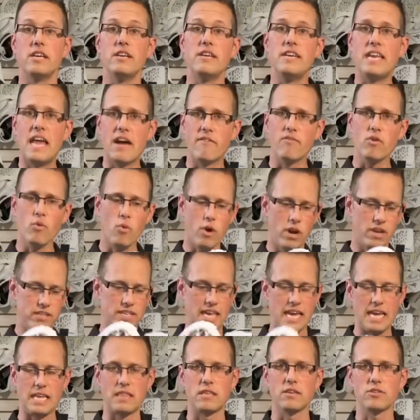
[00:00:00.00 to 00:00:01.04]
You never want
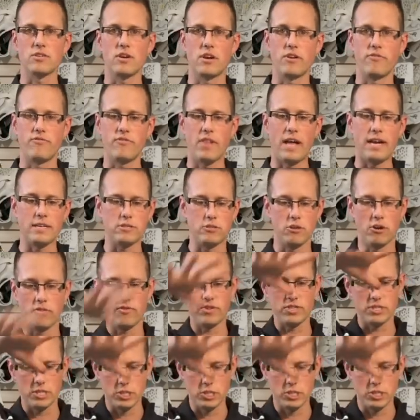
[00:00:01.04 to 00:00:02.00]
to take this on a flat surface